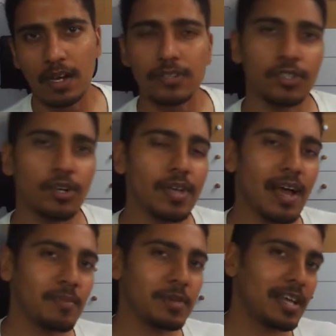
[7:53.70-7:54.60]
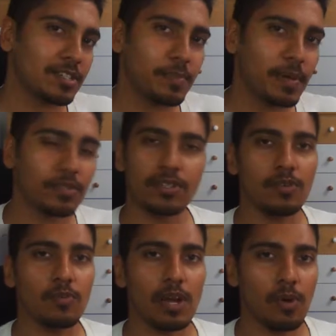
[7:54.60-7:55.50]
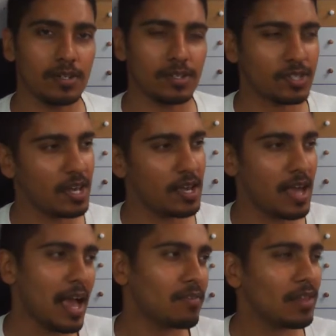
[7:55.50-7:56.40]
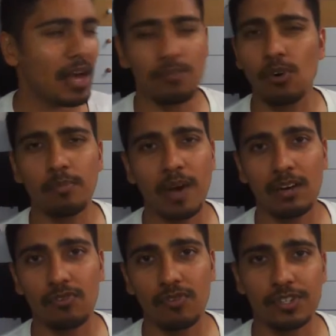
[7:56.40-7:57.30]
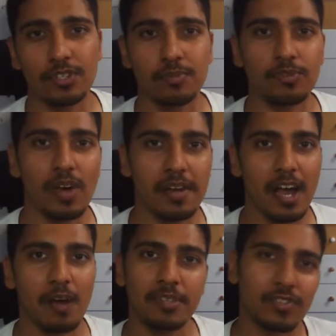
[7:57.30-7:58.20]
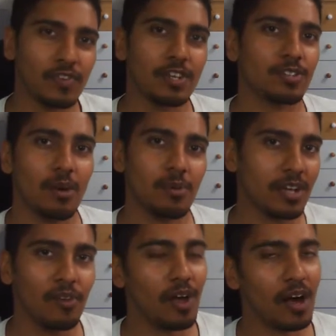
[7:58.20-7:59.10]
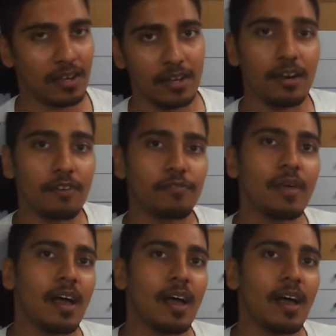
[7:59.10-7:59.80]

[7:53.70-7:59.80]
So yeah, I mean, that's basically what I want to say. I have a lot more minor criticisms right now, but this video's already gone long enough.